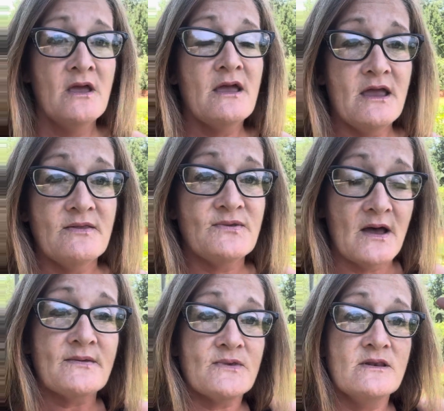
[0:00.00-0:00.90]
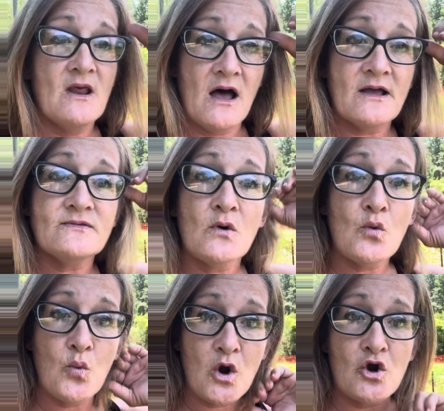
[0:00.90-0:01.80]
It does not
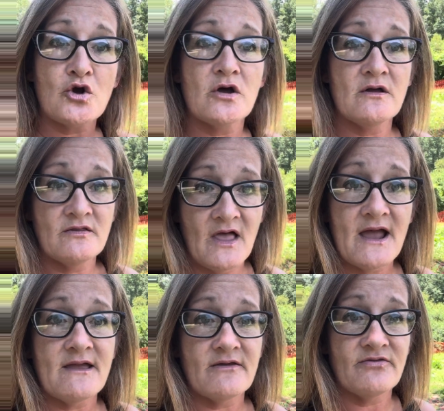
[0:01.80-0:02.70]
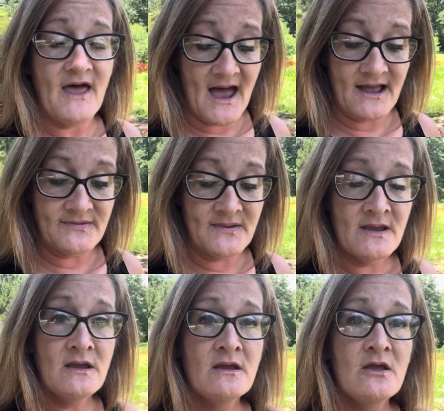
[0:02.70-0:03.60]
work like that.
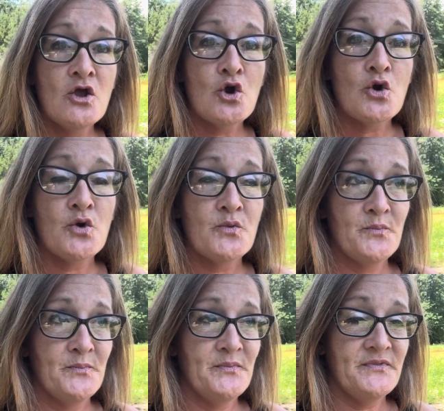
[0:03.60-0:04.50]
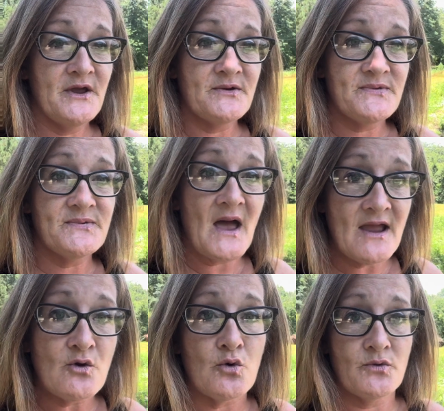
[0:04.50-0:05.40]
There's
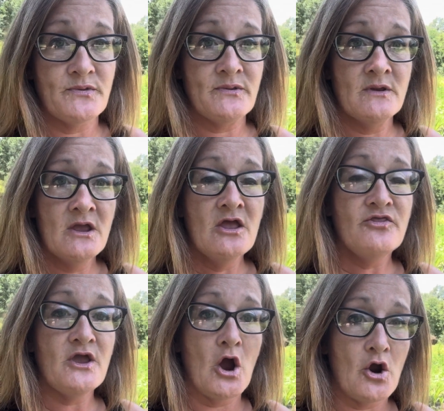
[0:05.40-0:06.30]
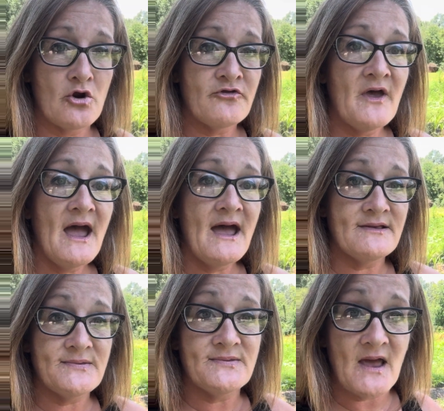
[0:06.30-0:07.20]
cycles. The earth
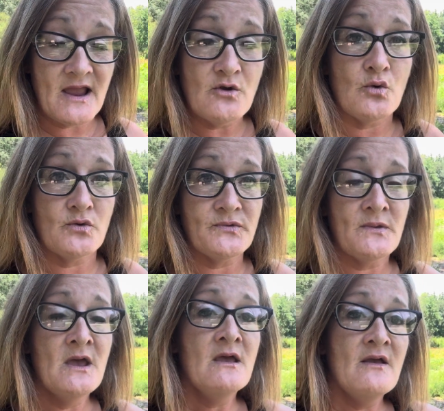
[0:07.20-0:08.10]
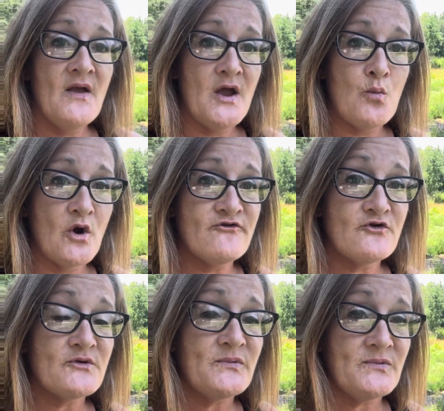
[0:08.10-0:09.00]
has cycles. And what
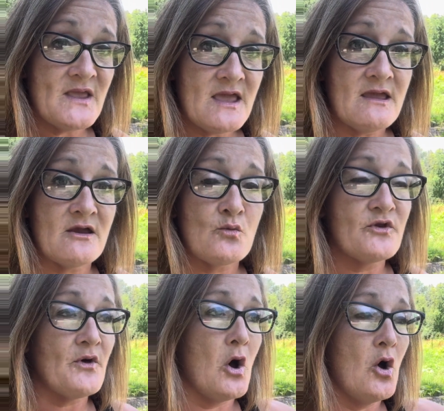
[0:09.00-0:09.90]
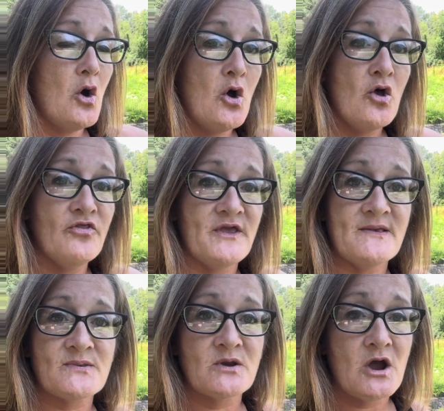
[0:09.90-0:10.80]
you're seeing with all
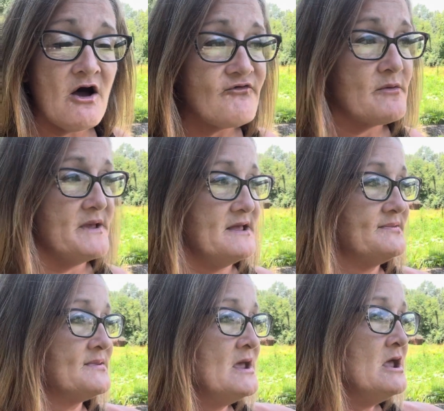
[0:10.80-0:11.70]
these governments,